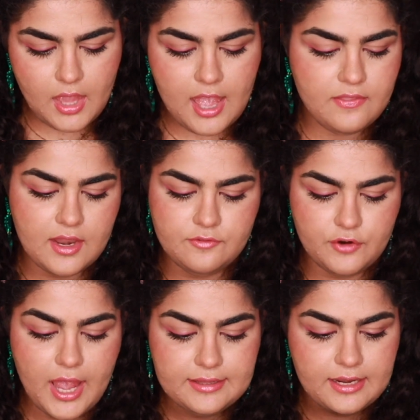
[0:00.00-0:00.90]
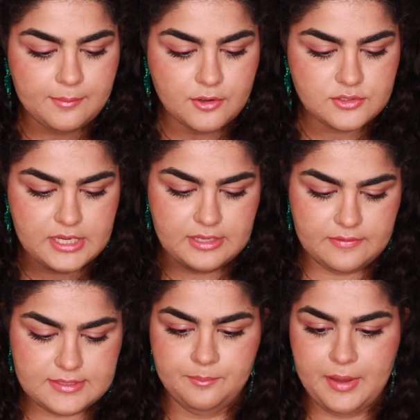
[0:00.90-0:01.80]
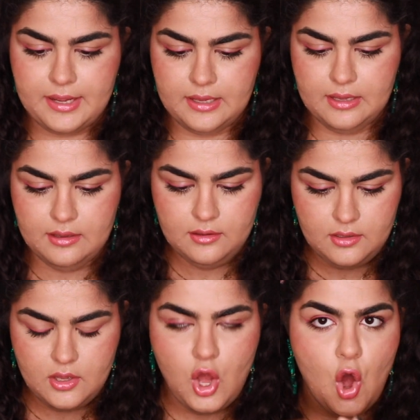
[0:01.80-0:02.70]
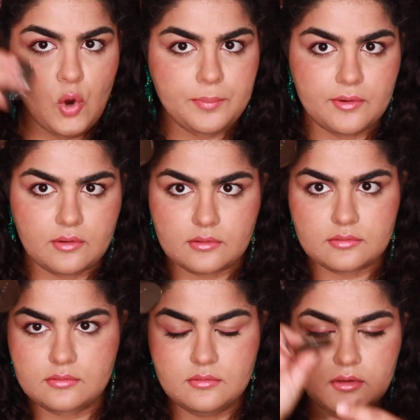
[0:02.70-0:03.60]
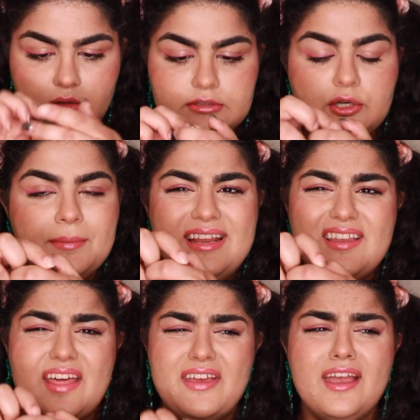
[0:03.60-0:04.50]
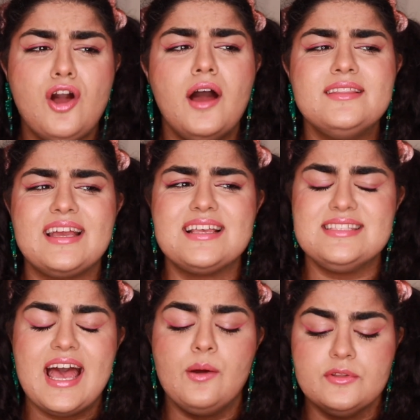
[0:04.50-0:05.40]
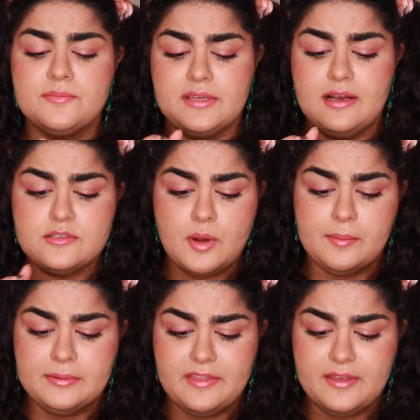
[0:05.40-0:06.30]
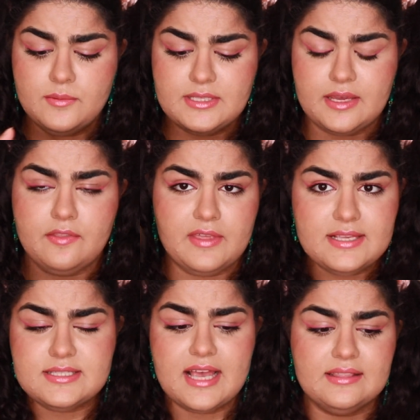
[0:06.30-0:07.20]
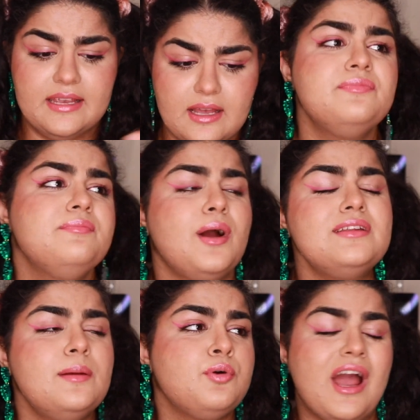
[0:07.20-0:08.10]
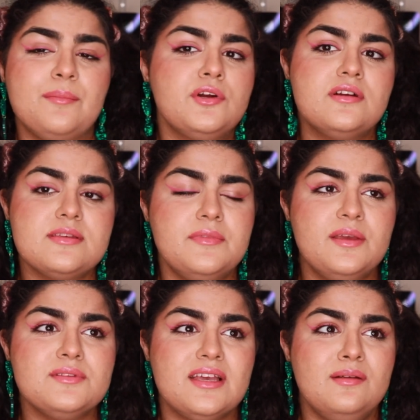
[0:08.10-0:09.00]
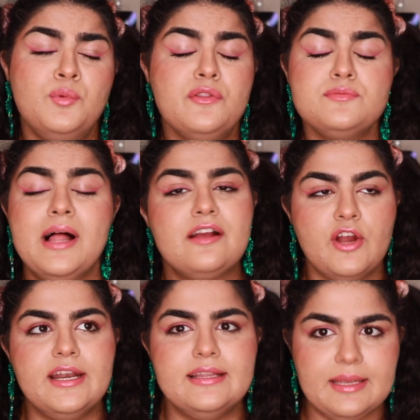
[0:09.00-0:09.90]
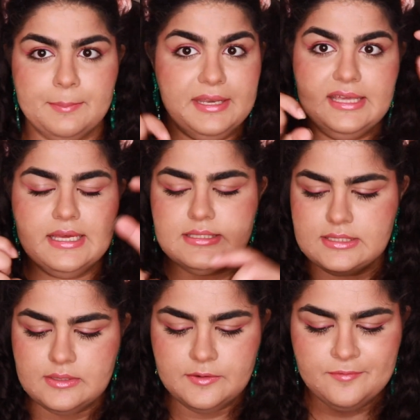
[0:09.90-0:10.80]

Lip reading: And then for highlight, I'm also taking this Becca Opal little mini that I think I got in like a set with something else probably. I think it was like this and like probably a primer or something. It was like one of those Black Friday like mini kits.